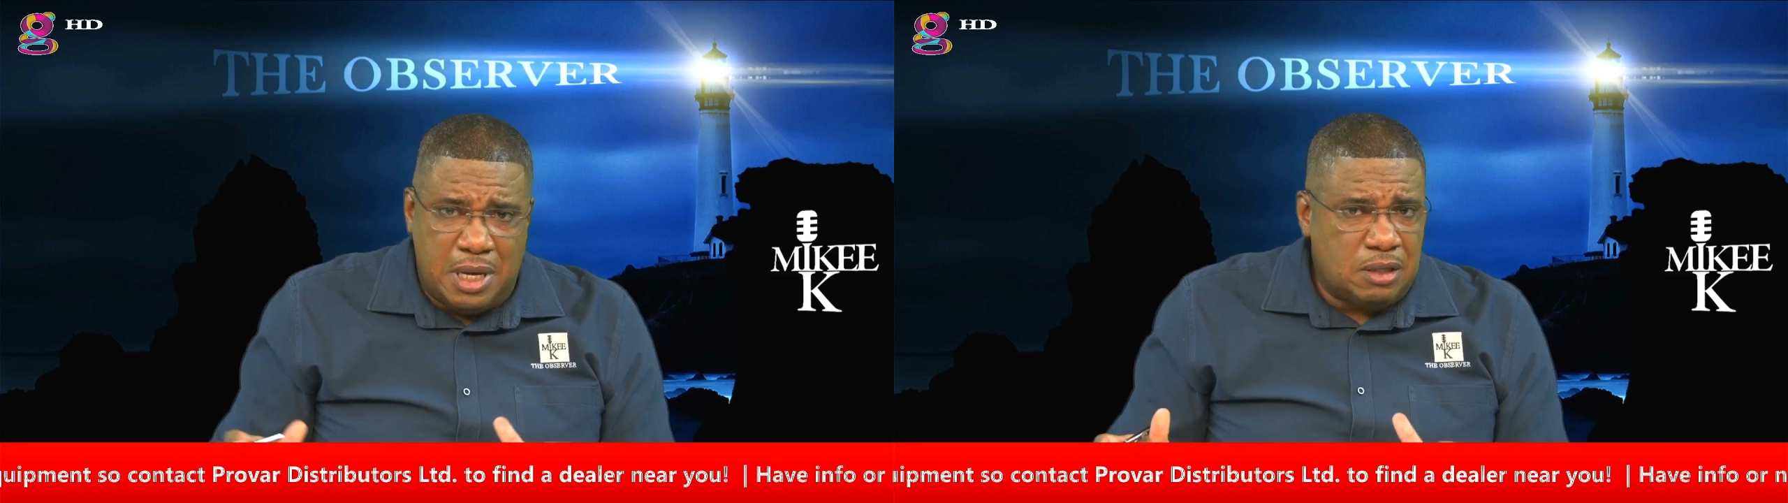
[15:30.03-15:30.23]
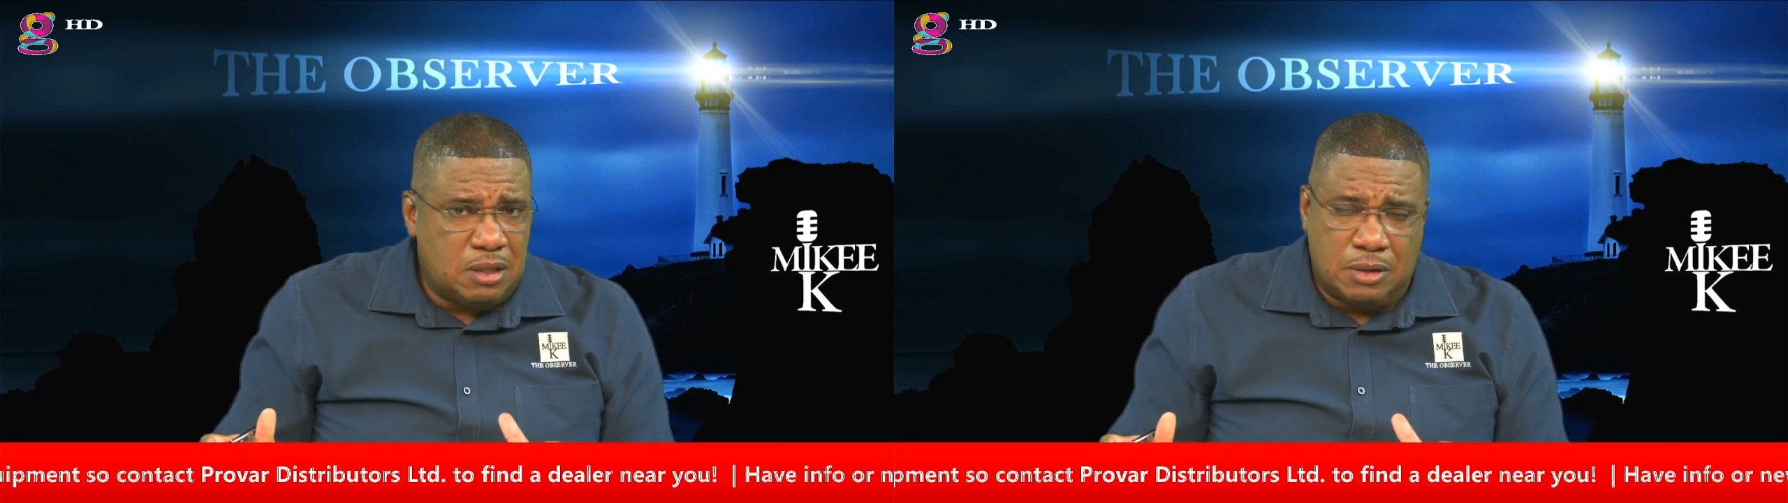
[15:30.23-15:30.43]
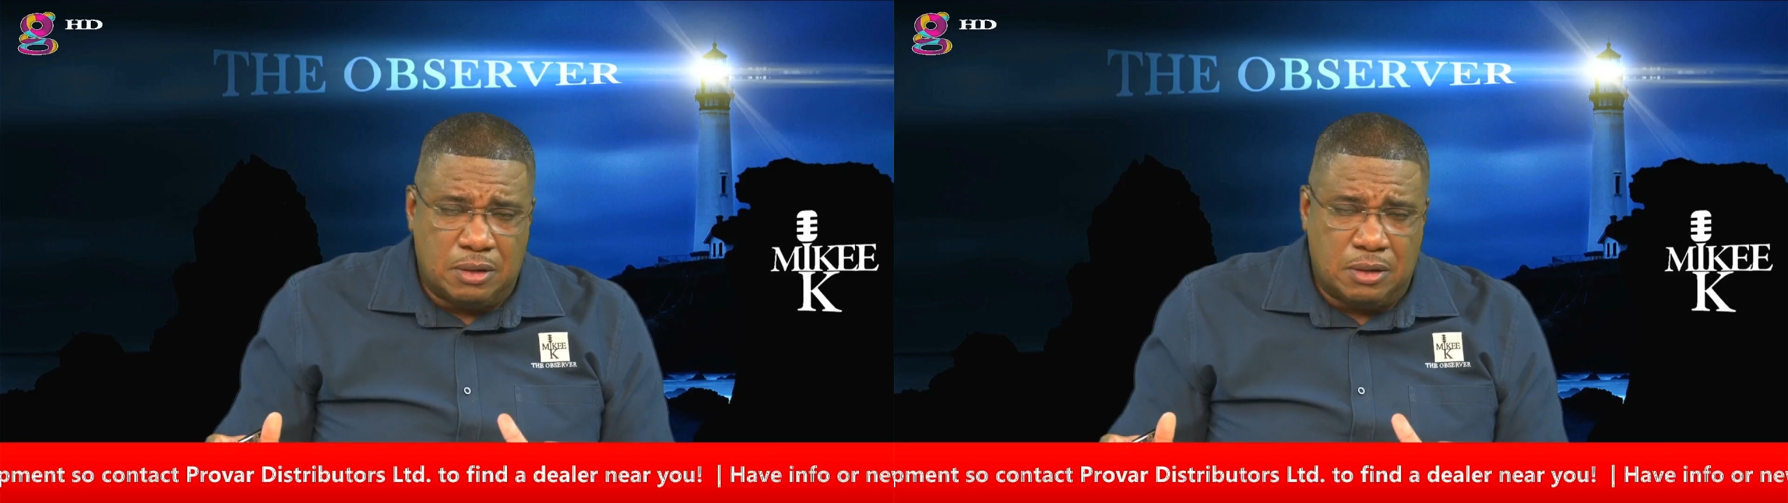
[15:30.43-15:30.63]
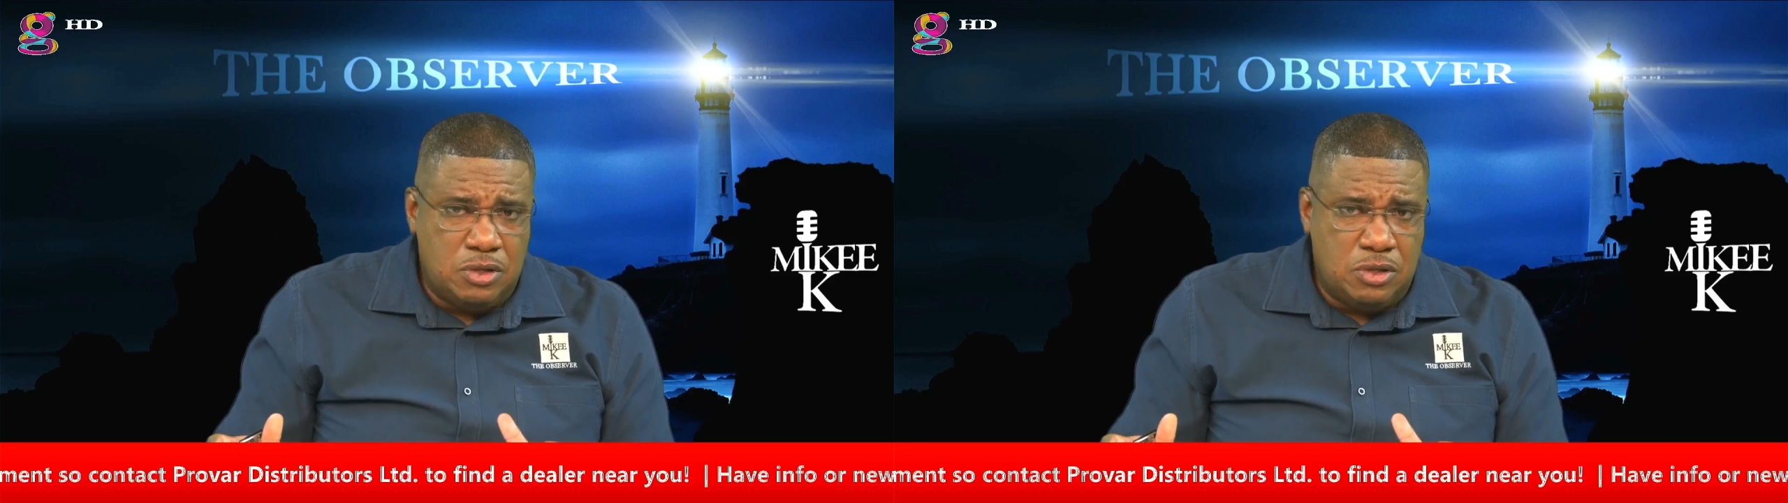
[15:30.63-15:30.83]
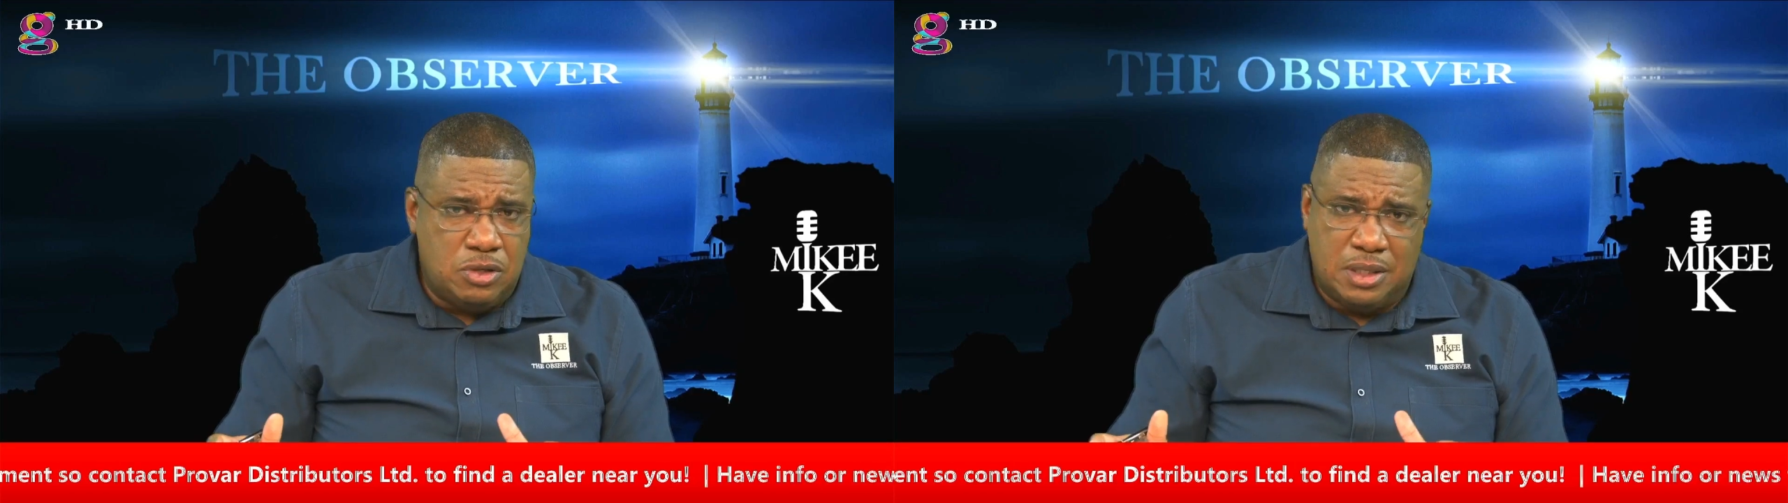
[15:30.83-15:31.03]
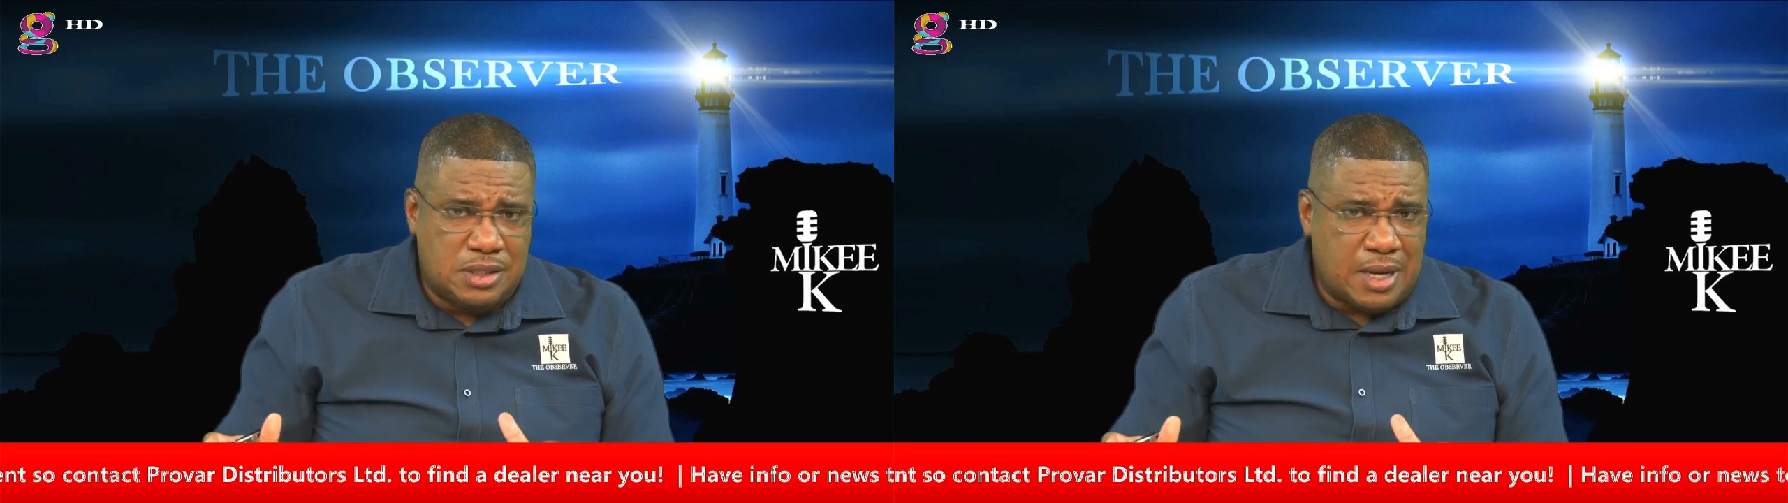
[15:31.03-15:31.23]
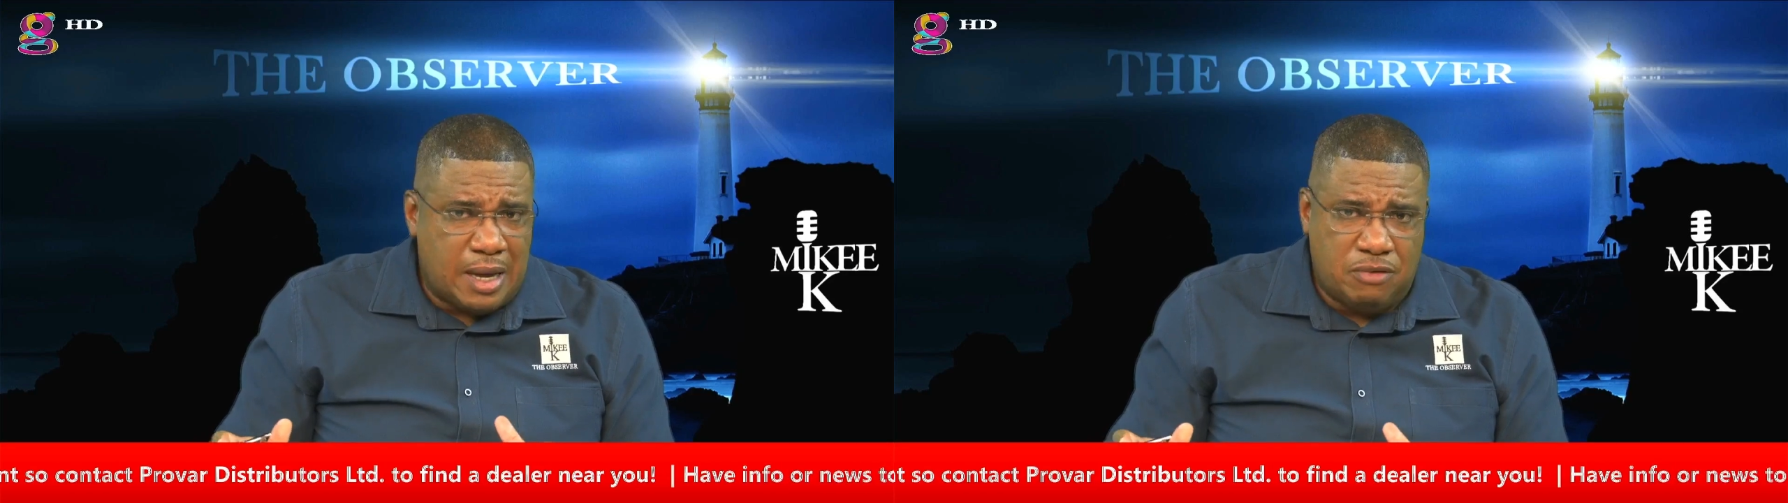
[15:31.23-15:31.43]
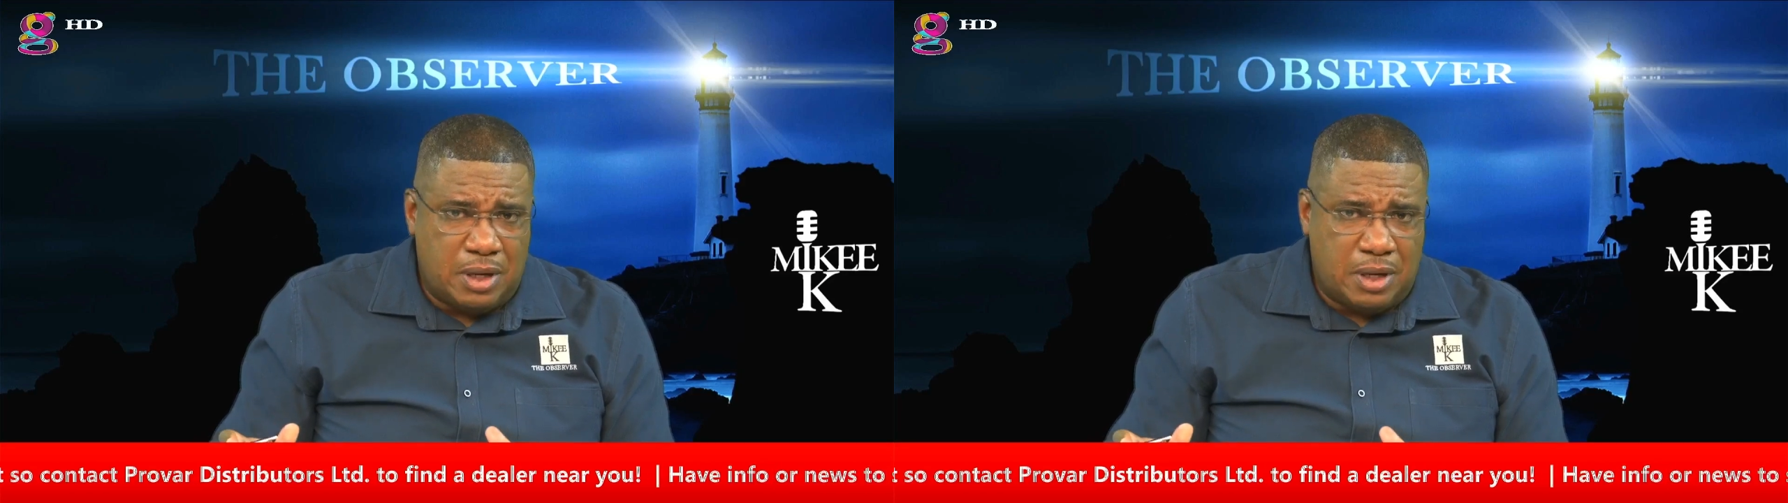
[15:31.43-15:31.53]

luck to you and the entire